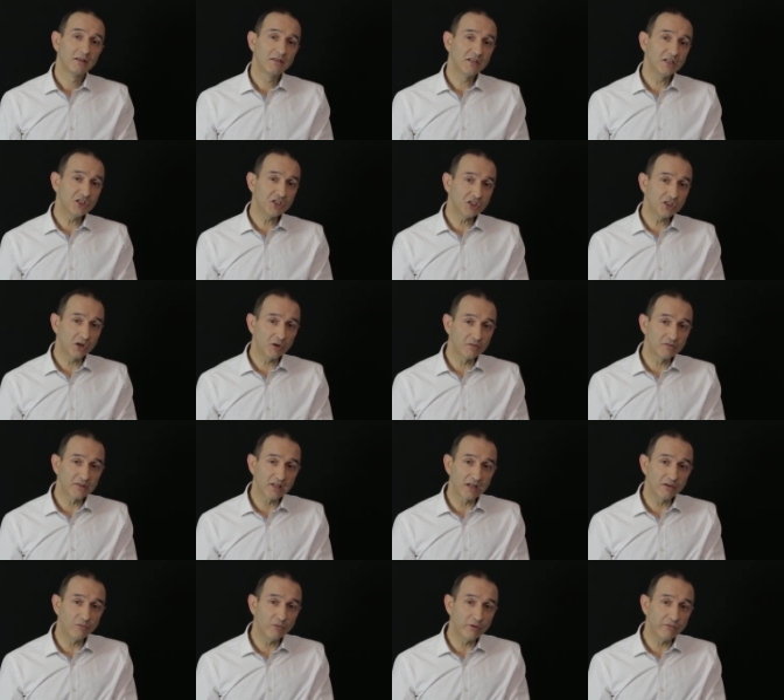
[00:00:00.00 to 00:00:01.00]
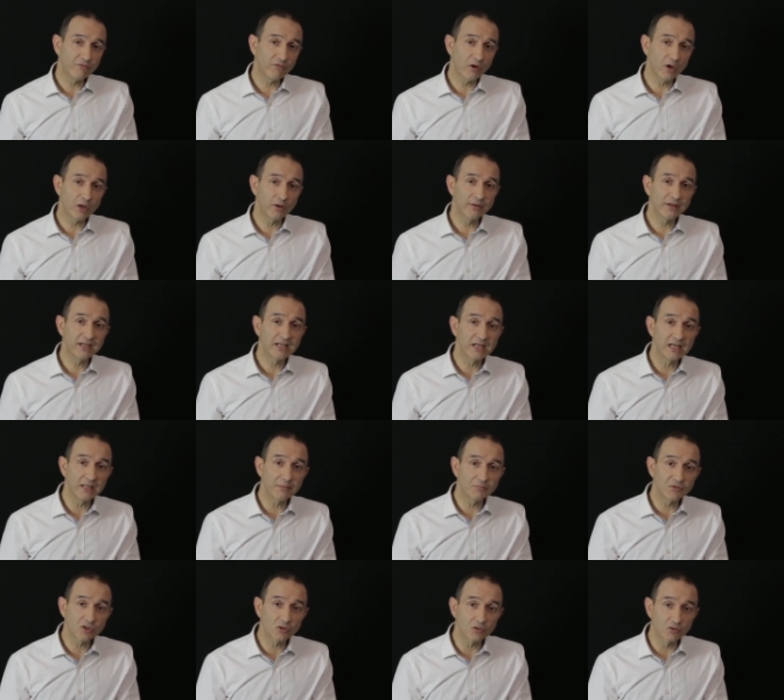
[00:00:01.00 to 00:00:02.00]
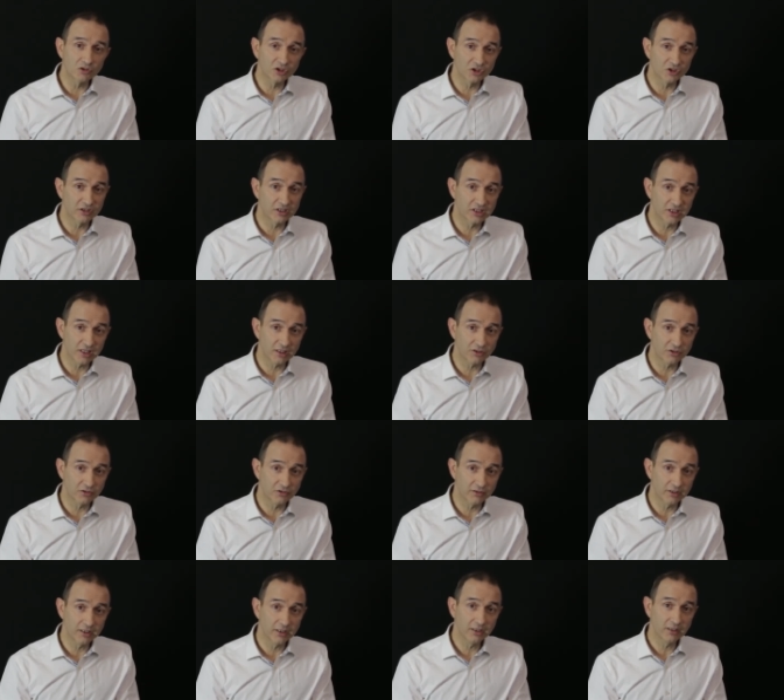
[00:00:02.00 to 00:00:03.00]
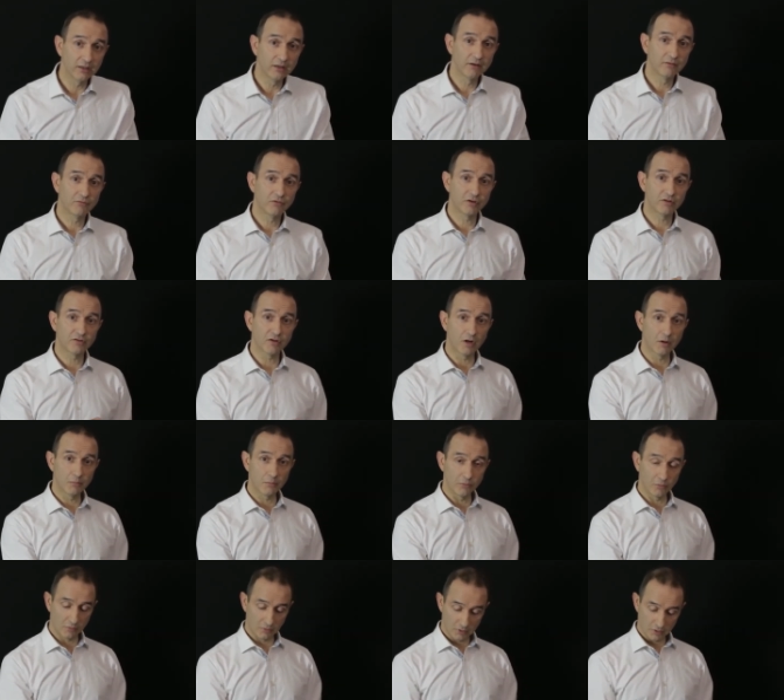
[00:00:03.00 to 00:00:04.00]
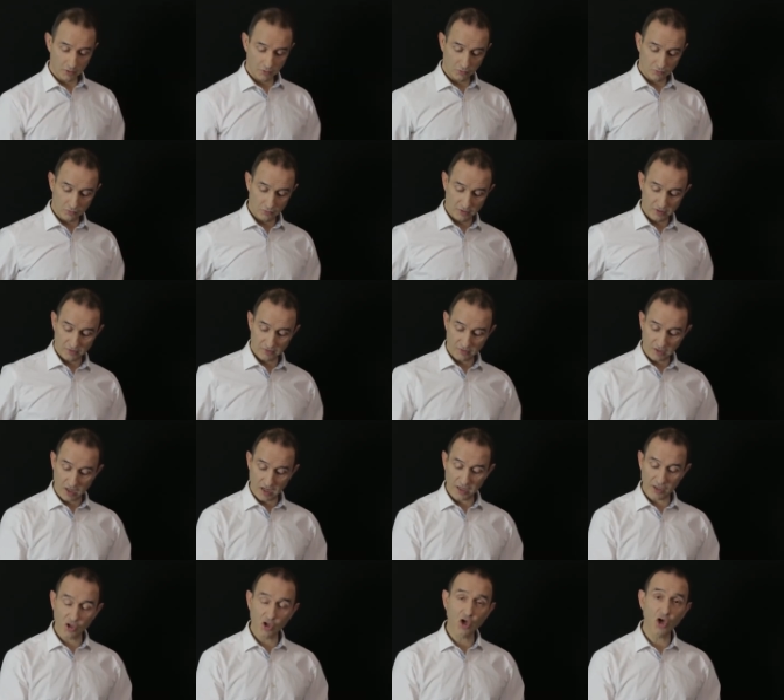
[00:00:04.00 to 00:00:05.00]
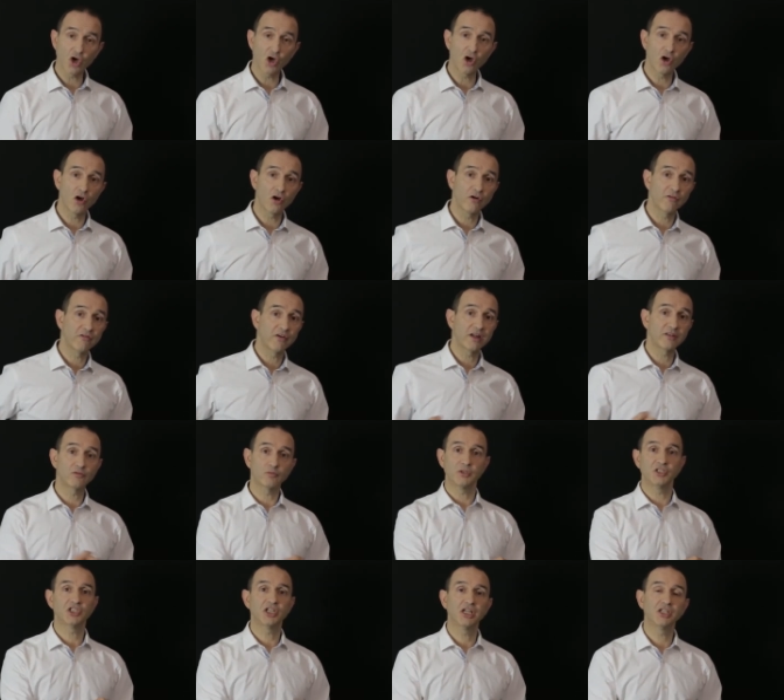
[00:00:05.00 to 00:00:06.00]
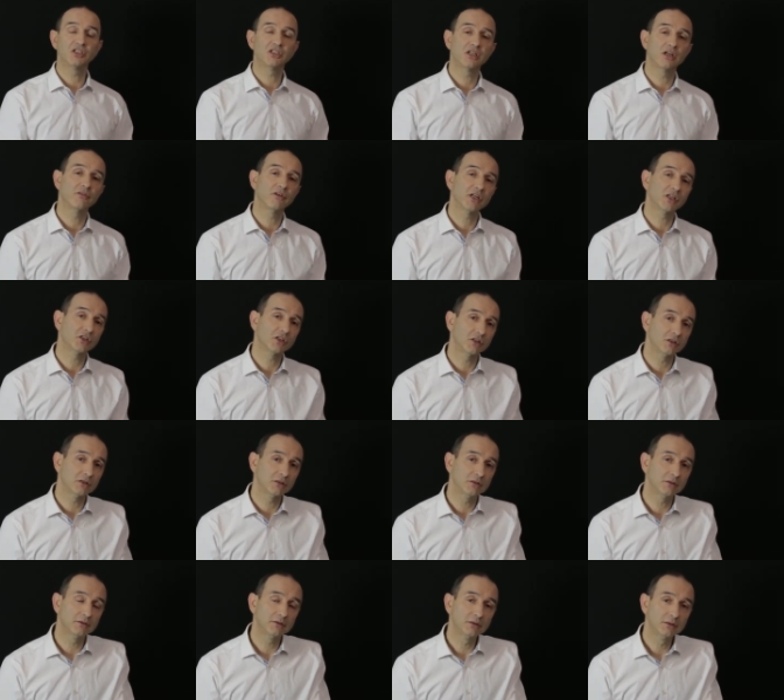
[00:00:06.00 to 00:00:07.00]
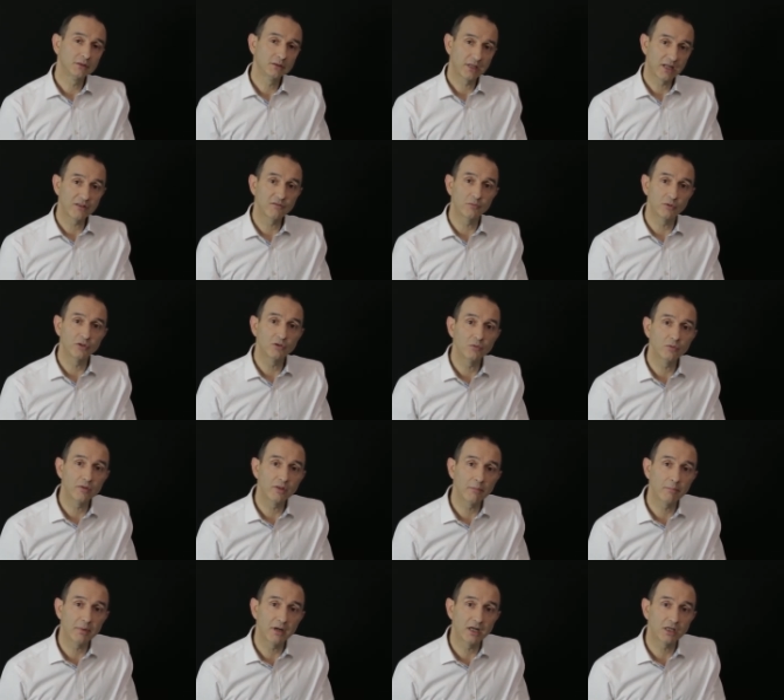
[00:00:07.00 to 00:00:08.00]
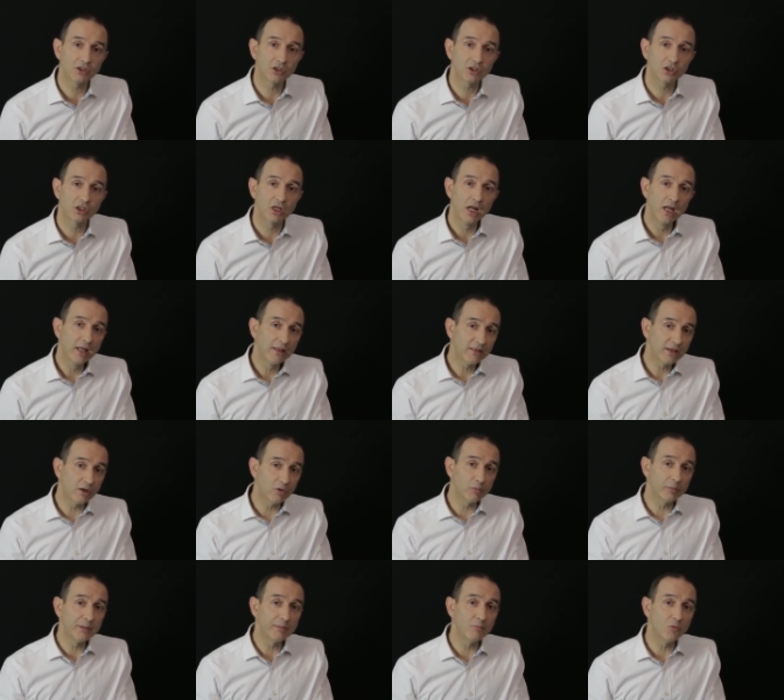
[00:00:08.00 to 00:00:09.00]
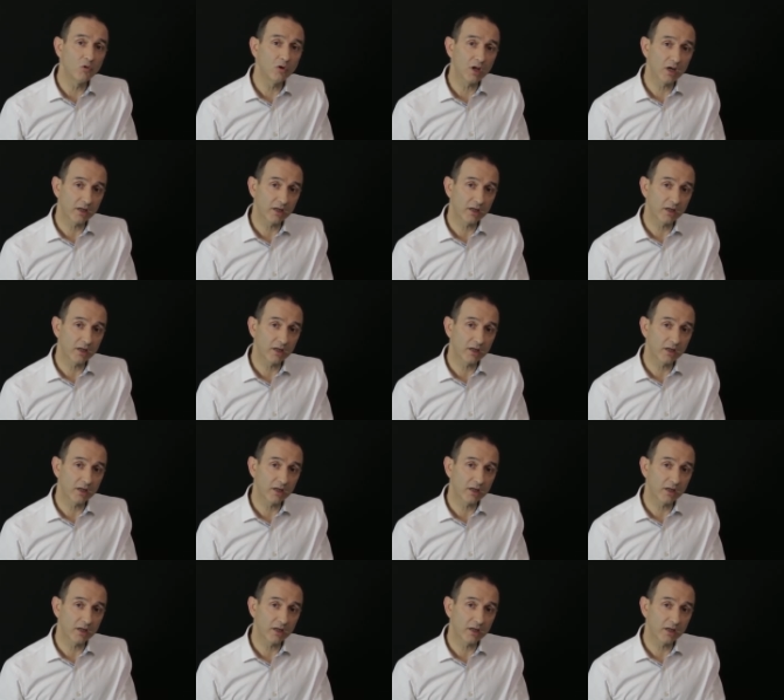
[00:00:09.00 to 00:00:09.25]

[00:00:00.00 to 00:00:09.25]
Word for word: This shows that if we follow an elliptical trajectory, for example doing a slight curve as we change direction, as we do with a punch, then it will be more